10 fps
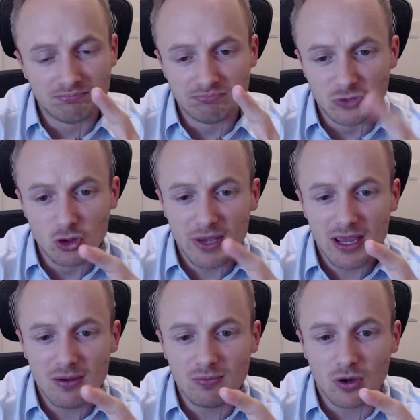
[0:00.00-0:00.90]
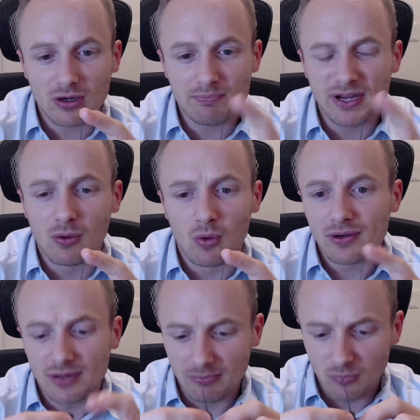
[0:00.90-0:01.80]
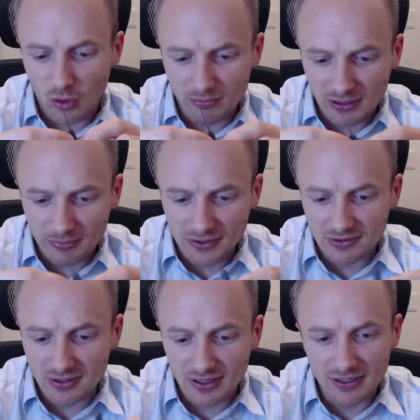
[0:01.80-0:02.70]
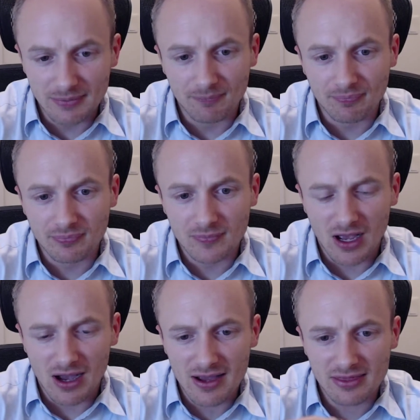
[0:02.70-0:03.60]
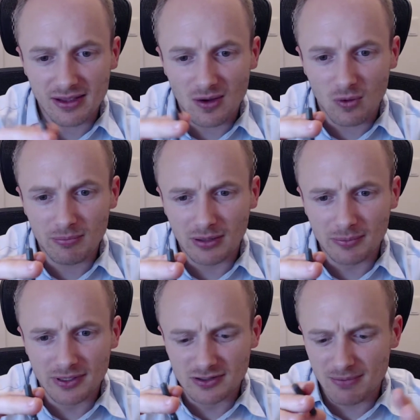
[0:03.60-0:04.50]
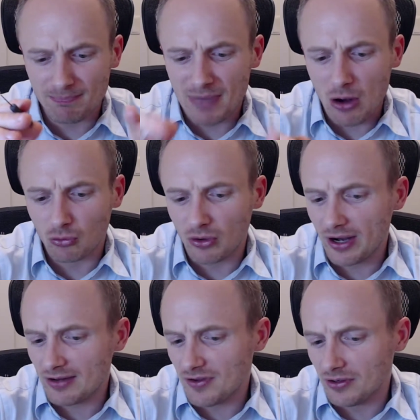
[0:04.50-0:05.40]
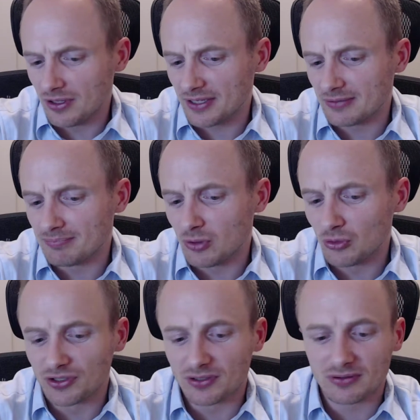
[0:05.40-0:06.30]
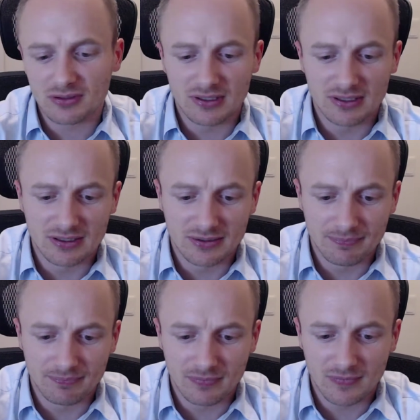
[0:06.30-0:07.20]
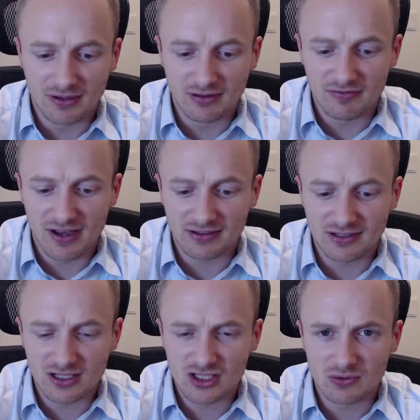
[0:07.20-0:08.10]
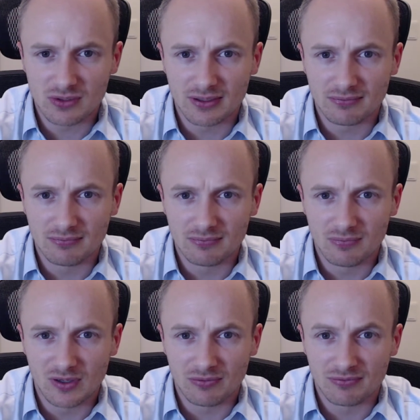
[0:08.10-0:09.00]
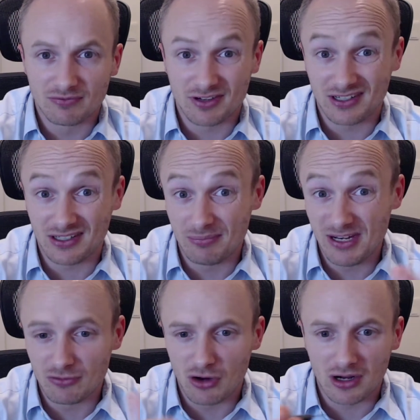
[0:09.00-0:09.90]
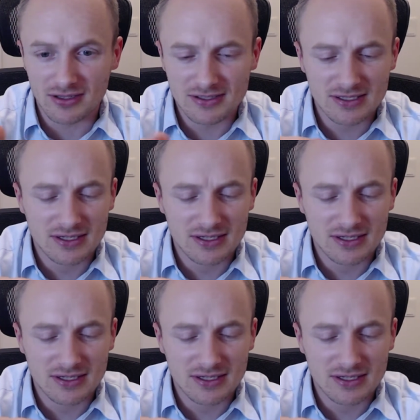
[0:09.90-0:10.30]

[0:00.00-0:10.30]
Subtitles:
You may want a bigger one than 1mm. I think 1mm is about right if you look at the bolter and the fact that it's shooting, well, frankly, mini rockets.